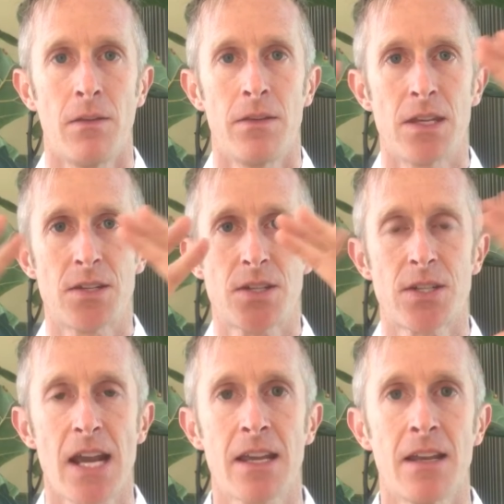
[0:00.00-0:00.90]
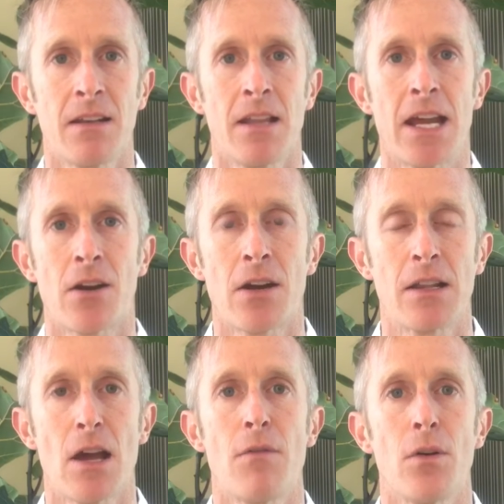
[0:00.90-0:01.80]
this second layer
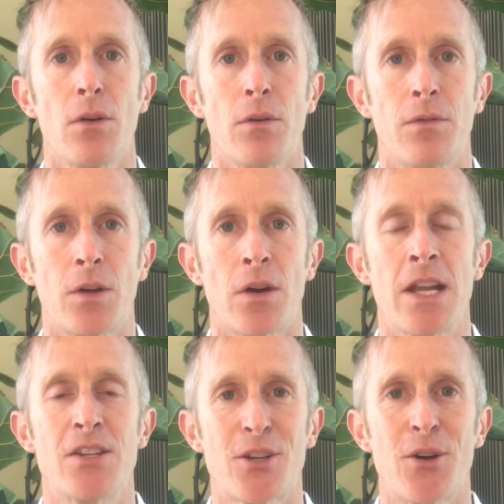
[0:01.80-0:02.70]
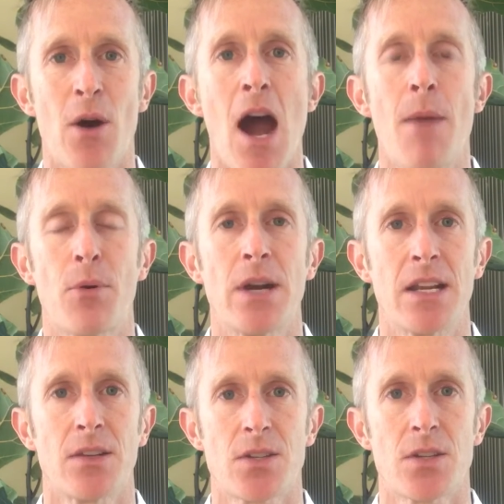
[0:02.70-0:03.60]
and level of your internal
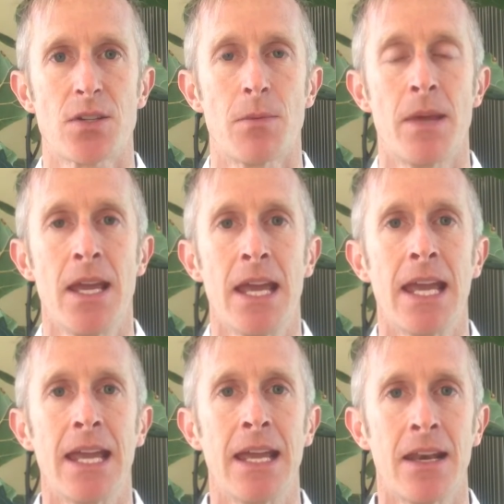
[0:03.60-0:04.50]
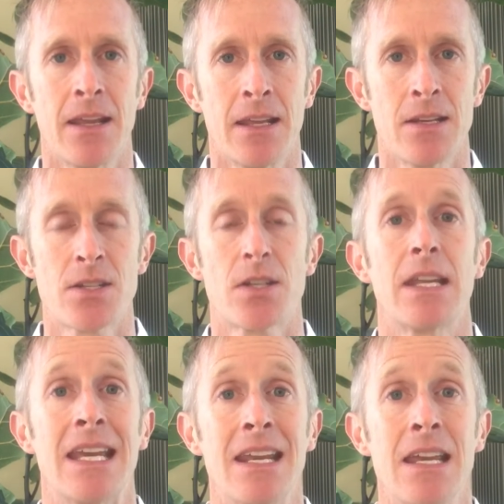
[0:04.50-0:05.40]
operating system. It
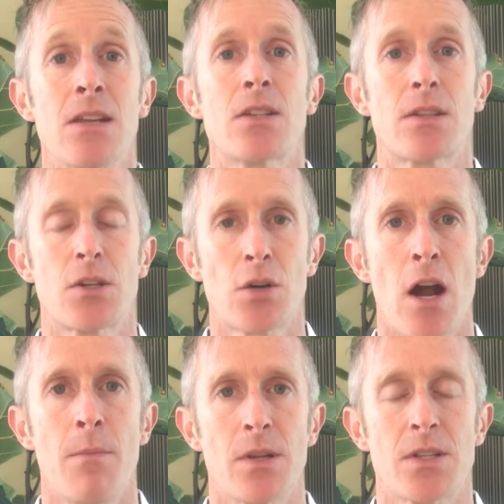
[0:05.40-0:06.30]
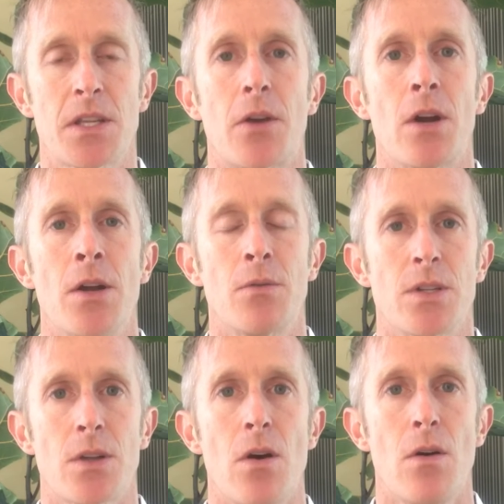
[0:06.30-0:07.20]
is the traumas that are
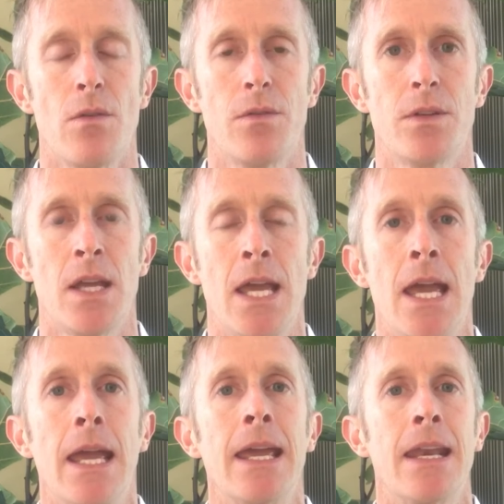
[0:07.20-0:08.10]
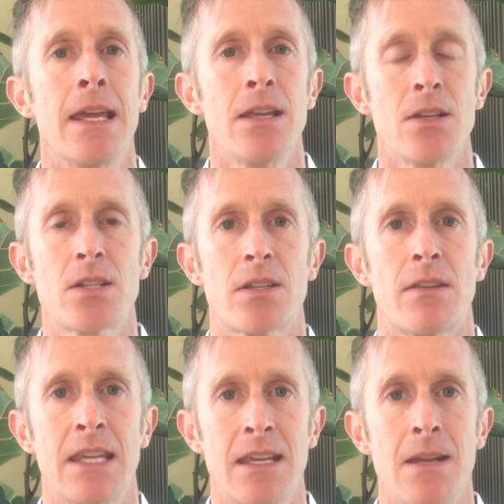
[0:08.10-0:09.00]
unresolved. It is
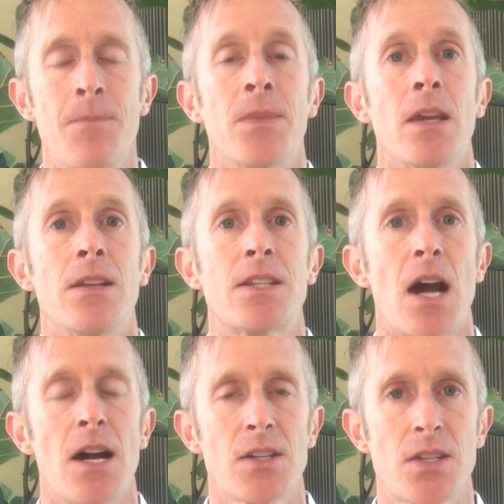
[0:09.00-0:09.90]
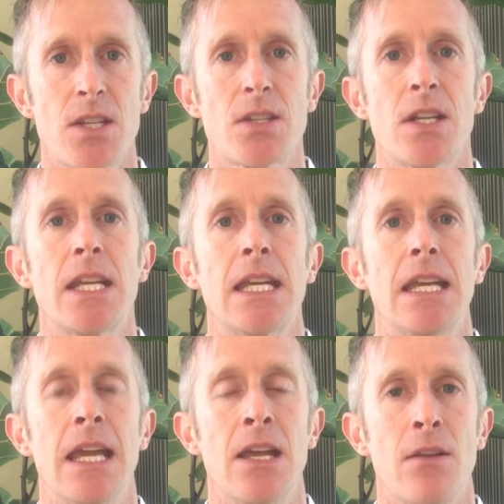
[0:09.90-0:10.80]
the
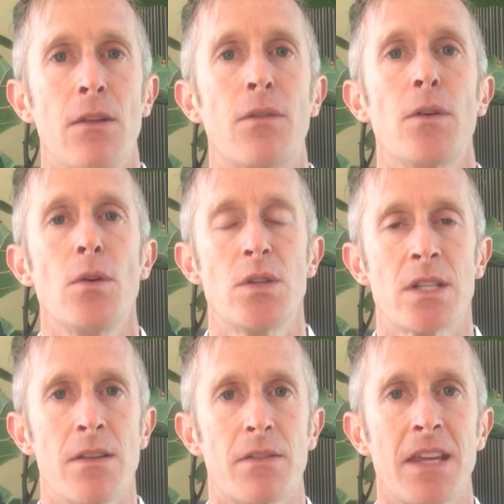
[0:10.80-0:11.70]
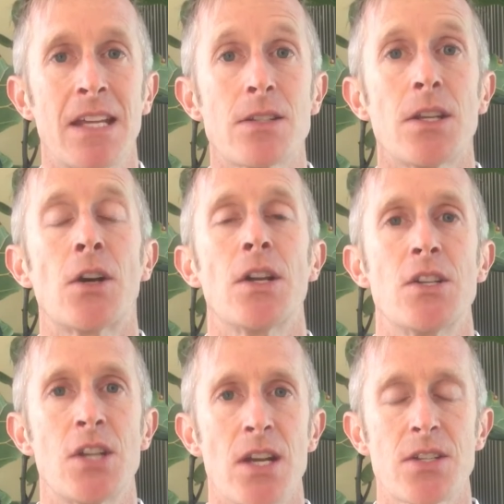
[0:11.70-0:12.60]
toxicity in the foods and the things that you're
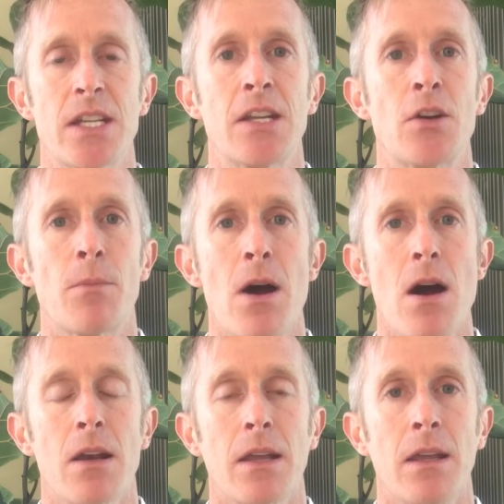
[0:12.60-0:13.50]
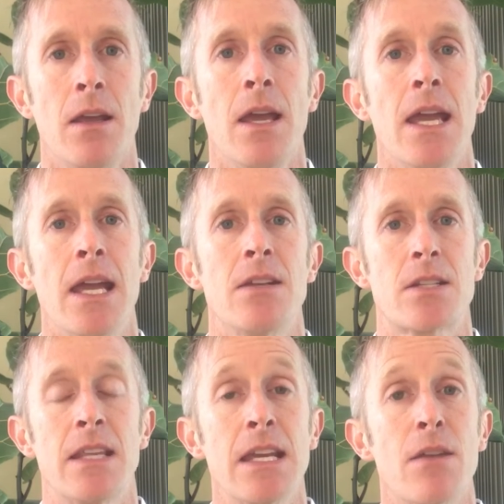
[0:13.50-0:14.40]
ingesting in your body.
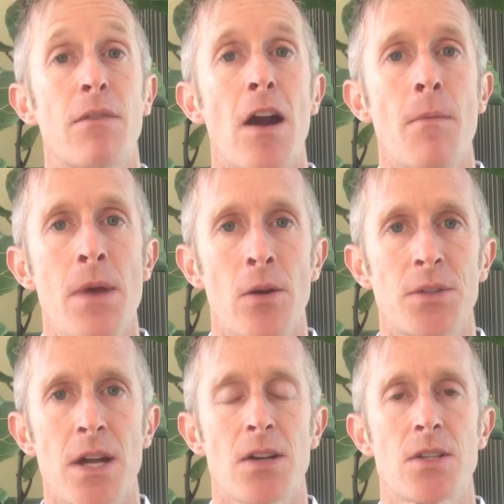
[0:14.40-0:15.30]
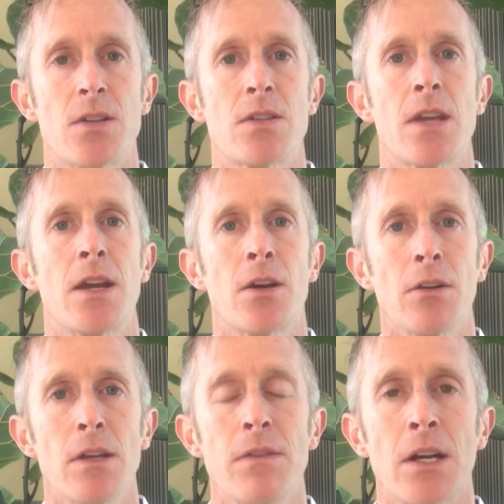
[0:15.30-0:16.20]
It's the environmental toxins that
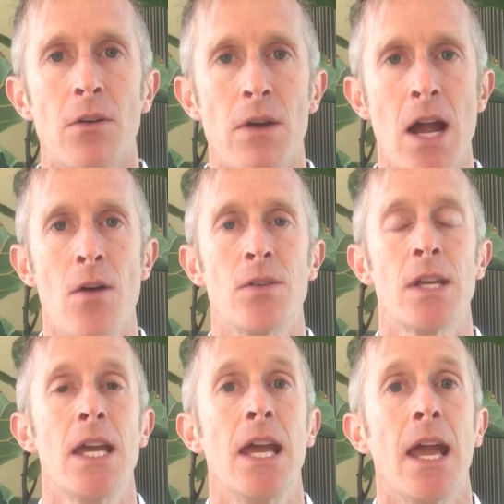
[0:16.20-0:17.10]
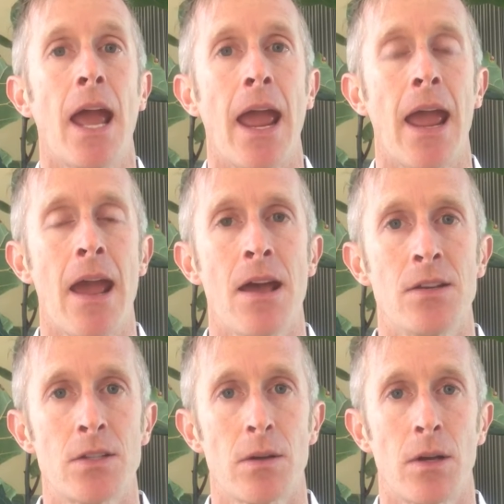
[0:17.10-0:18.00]
you're living around
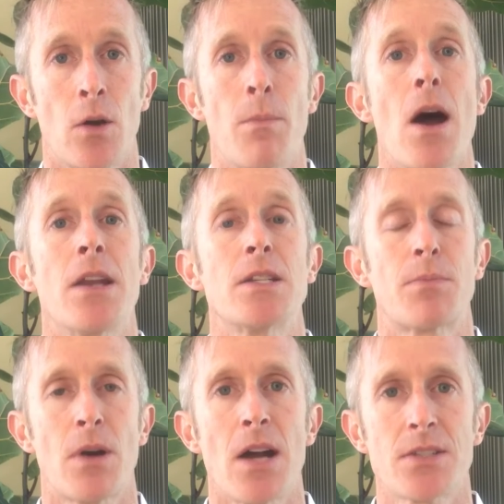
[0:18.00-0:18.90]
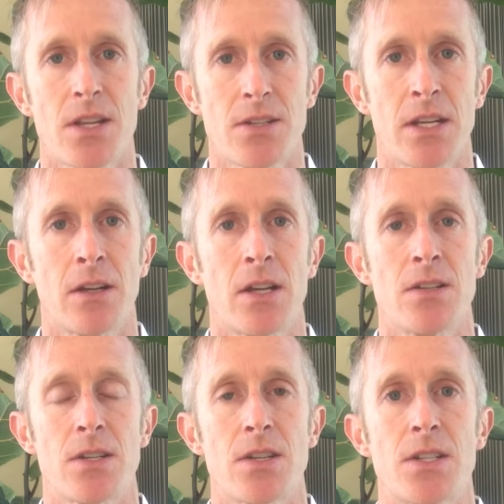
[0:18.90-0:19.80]
and your body's processing
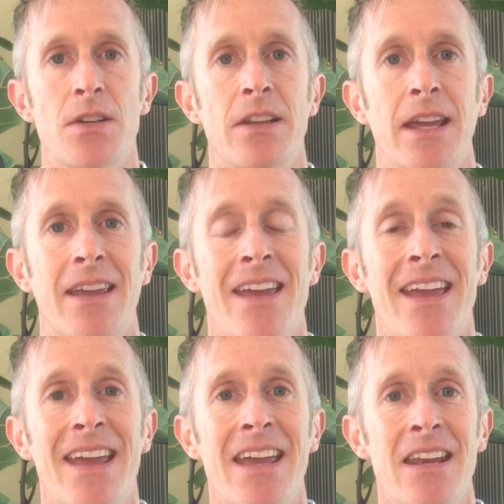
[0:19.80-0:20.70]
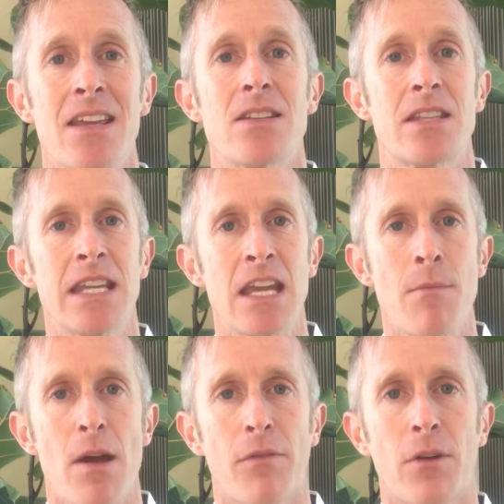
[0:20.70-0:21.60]
consistently. It is the
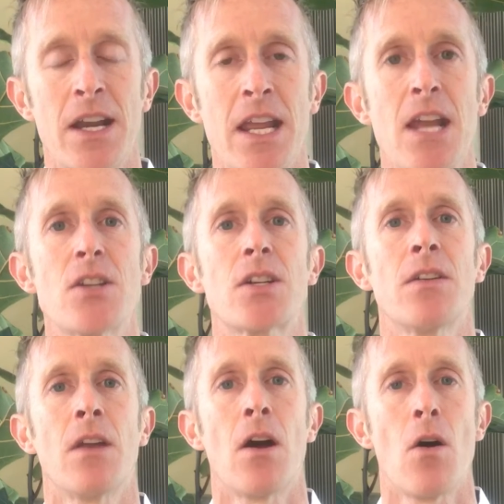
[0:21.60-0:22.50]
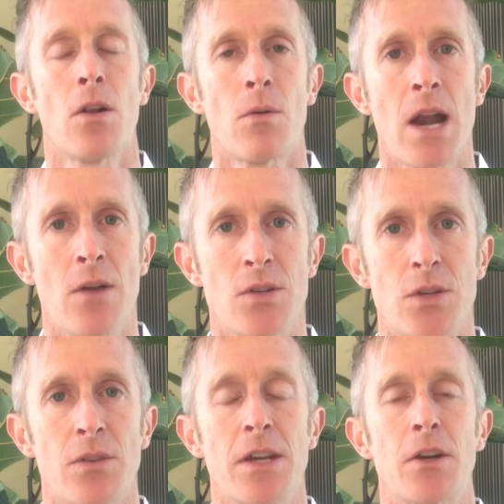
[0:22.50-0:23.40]
EMF radiation all around
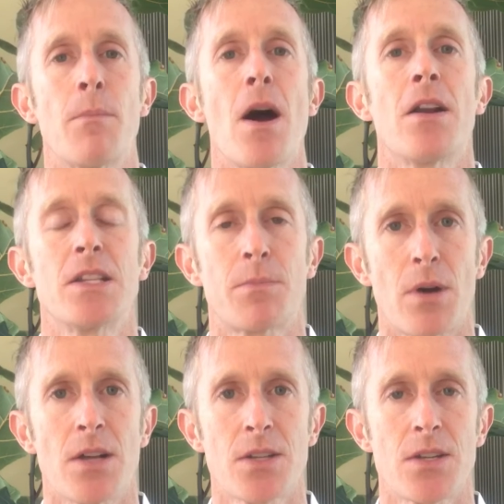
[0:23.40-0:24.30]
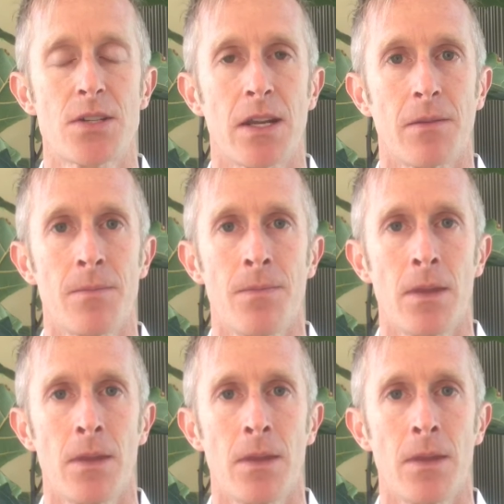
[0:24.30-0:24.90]
you that your body's processing